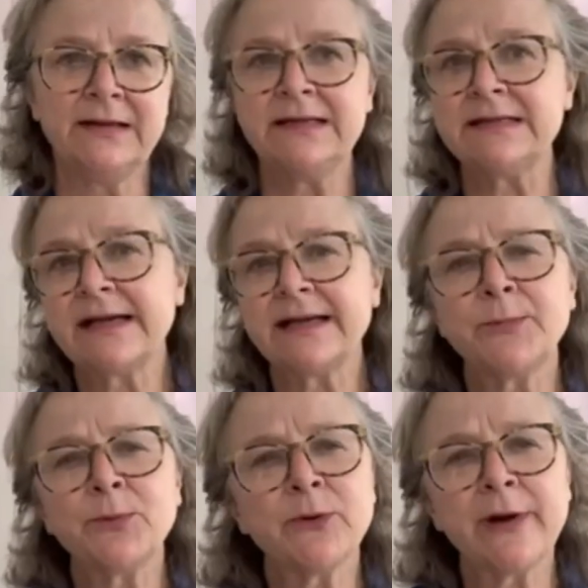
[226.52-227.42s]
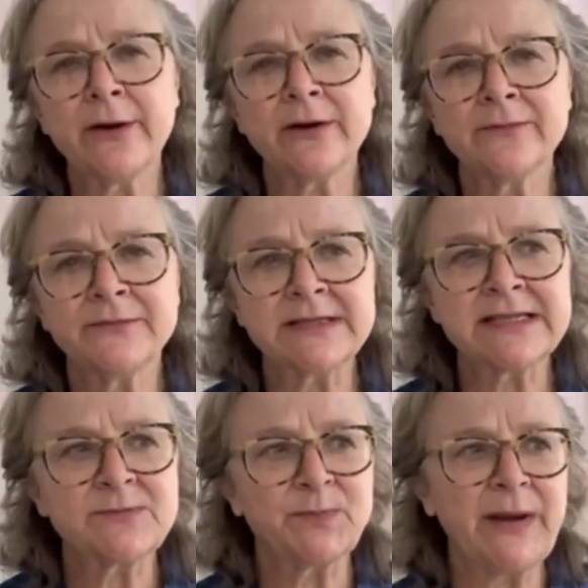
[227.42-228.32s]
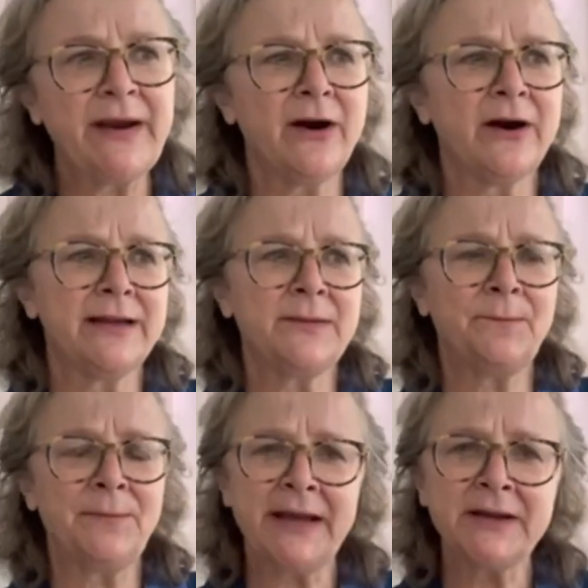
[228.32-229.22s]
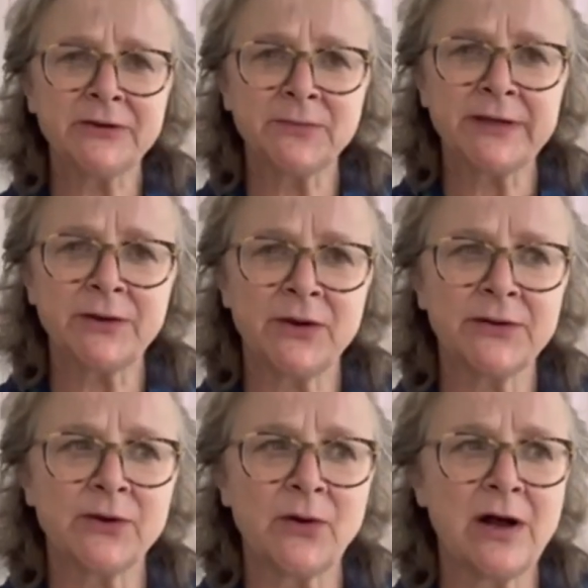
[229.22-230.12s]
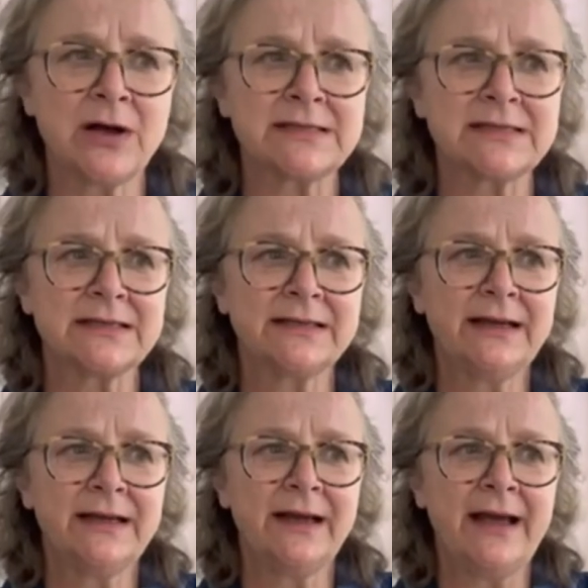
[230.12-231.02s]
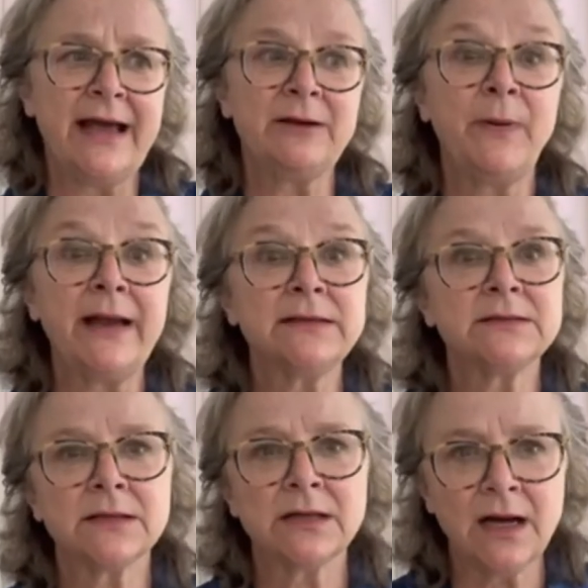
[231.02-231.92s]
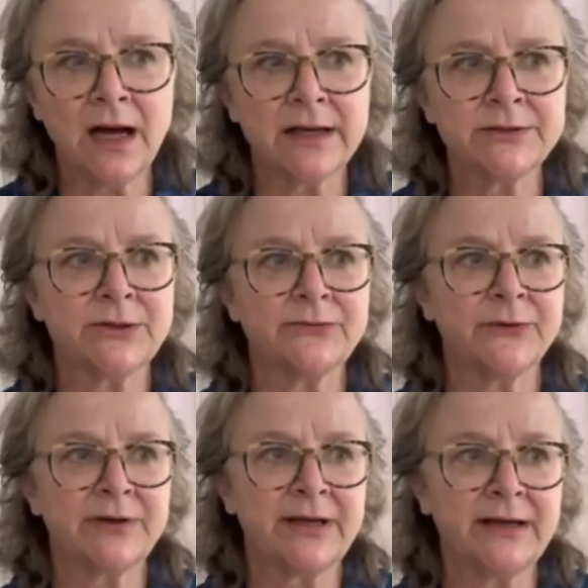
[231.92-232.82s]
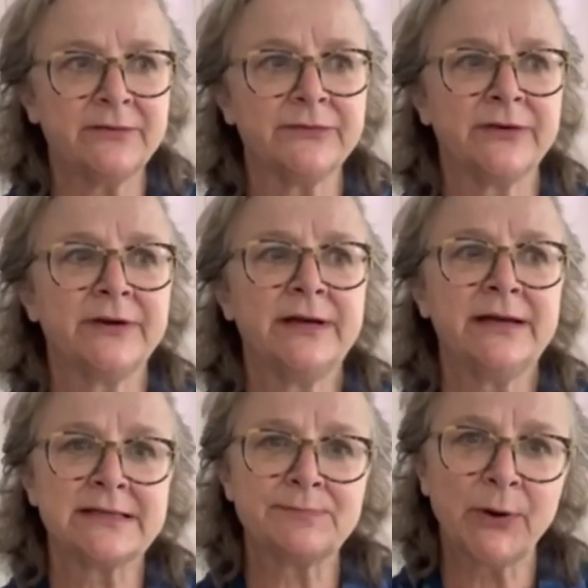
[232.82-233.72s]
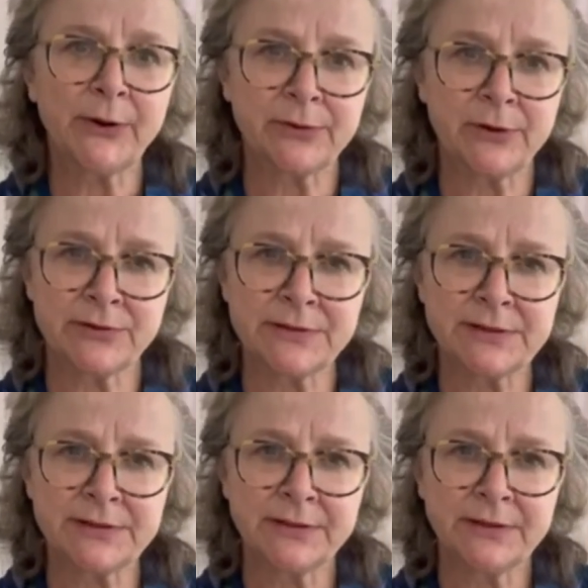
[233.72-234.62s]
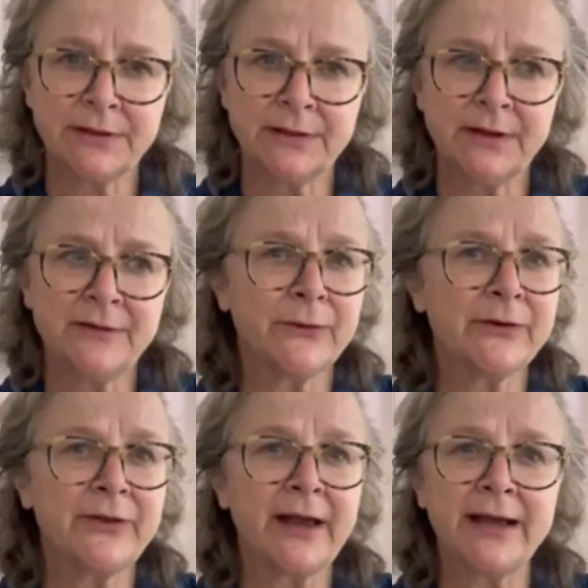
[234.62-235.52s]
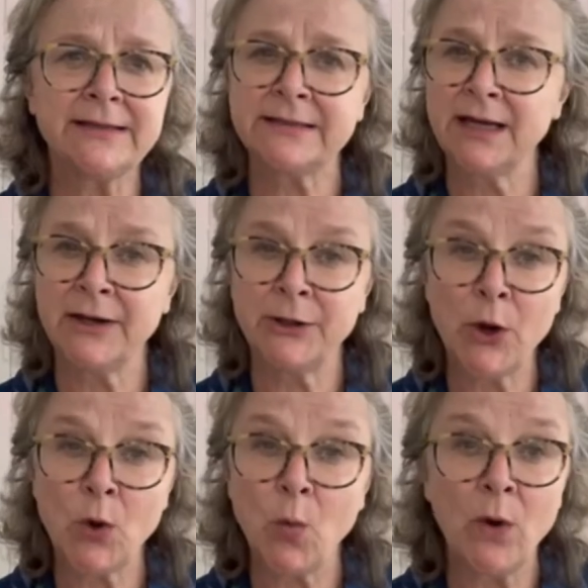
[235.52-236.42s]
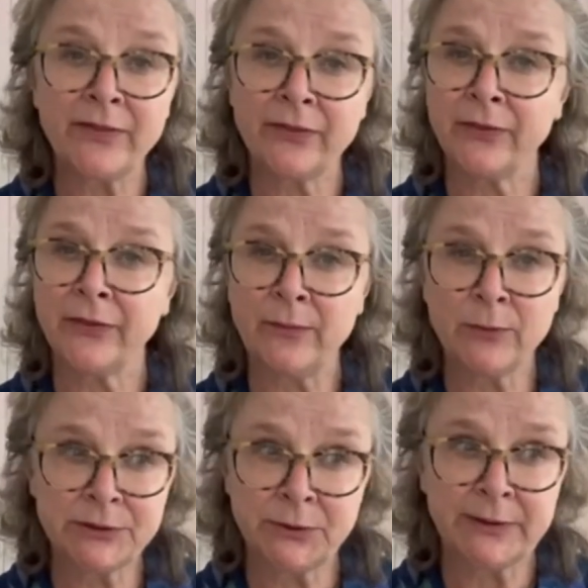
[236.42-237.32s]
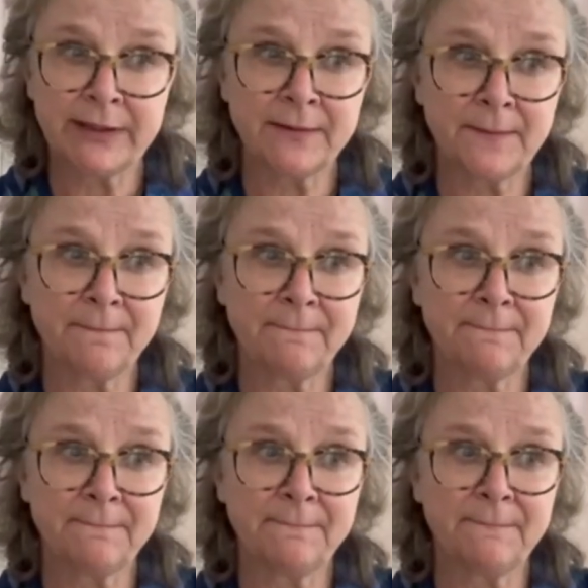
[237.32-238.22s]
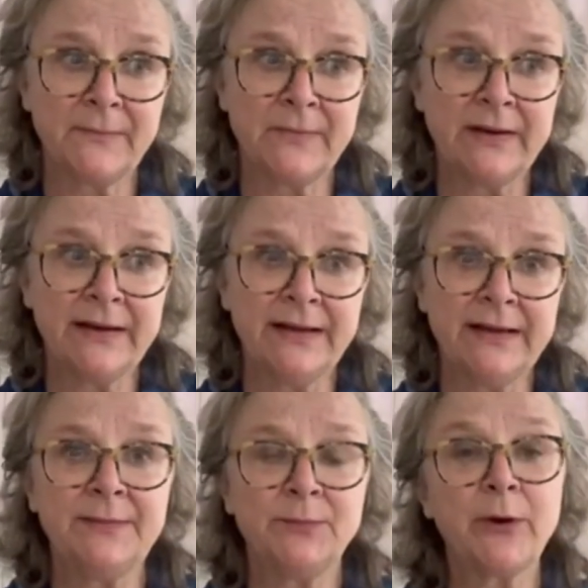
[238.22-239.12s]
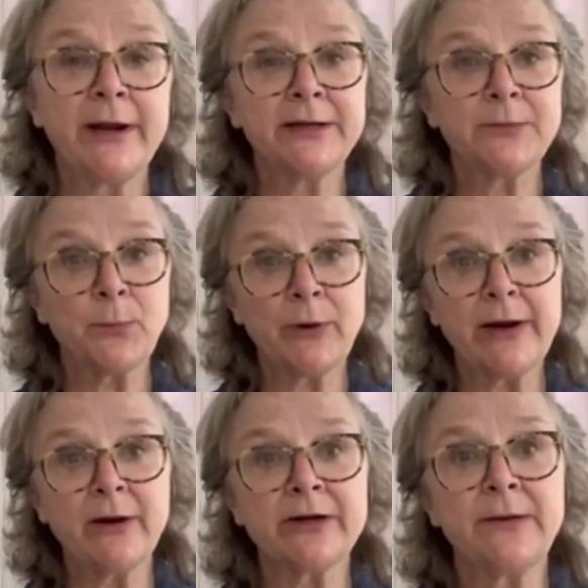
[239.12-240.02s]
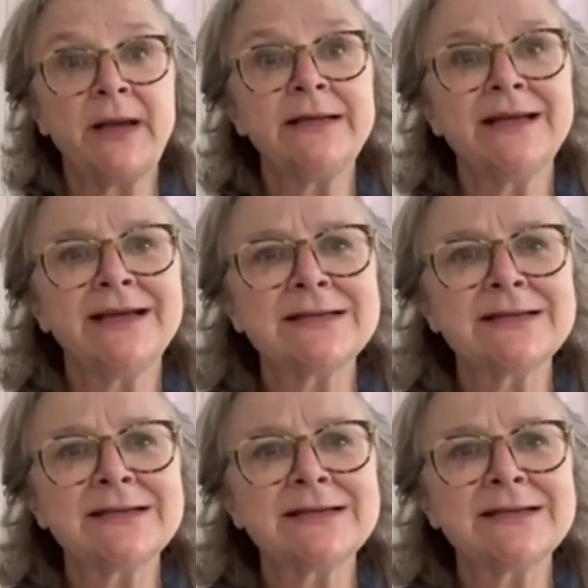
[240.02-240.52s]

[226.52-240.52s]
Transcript: He said a prayer of despair and abandonment on the cross and begged God to forgive his murderers, for they did not know what they were doing. He prayed a prayer commending